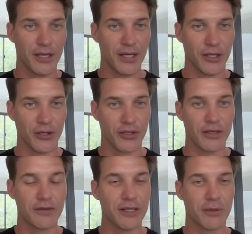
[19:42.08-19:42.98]
You know,
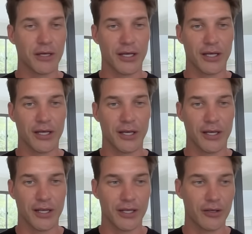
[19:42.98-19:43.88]
giving them a, a
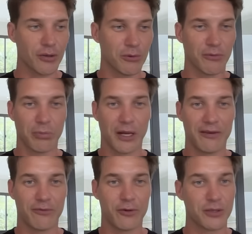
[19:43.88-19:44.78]
an incredible
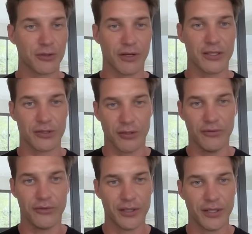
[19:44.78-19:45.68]
platform to race off,